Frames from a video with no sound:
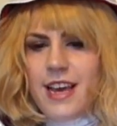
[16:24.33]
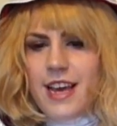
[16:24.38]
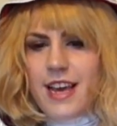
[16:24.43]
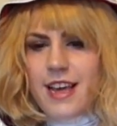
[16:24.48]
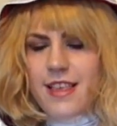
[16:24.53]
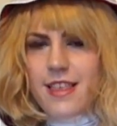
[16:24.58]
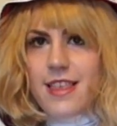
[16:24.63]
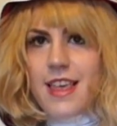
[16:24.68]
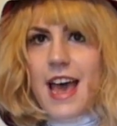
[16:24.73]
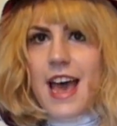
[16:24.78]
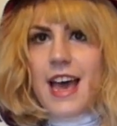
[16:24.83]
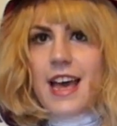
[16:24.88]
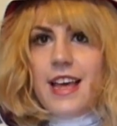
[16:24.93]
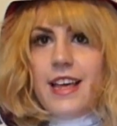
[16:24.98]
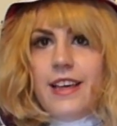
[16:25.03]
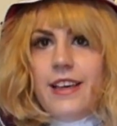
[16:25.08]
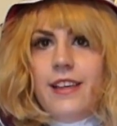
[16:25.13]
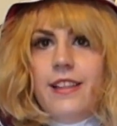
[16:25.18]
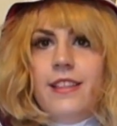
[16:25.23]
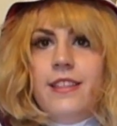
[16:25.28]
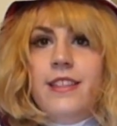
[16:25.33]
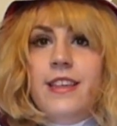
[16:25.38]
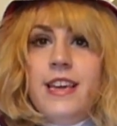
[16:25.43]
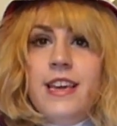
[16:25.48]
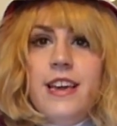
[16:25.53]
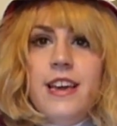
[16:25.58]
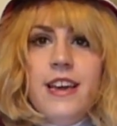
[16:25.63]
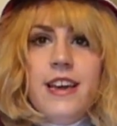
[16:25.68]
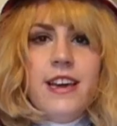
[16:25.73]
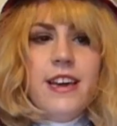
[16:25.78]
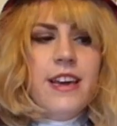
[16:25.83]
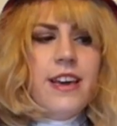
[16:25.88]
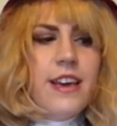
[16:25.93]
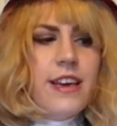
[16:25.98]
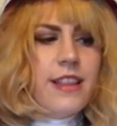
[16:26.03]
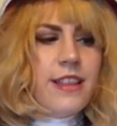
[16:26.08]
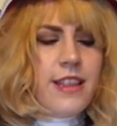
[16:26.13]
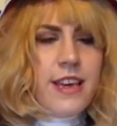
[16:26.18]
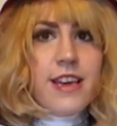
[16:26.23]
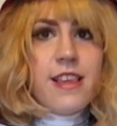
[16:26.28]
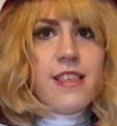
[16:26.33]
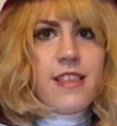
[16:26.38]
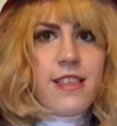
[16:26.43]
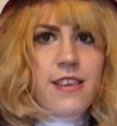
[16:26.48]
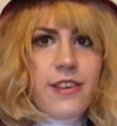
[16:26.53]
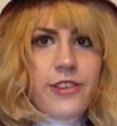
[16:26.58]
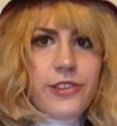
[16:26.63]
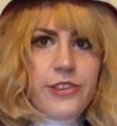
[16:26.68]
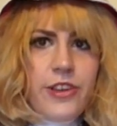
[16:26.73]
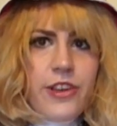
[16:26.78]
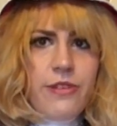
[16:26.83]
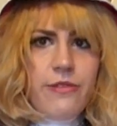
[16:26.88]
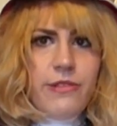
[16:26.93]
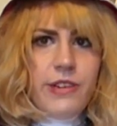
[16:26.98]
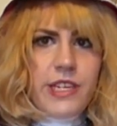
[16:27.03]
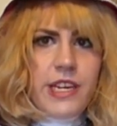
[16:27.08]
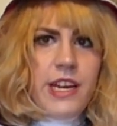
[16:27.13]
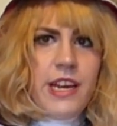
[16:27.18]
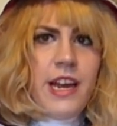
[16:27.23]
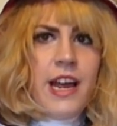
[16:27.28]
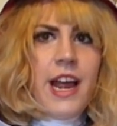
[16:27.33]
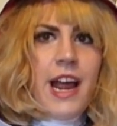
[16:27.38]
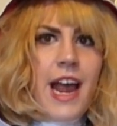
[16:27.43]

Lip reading: is that this suit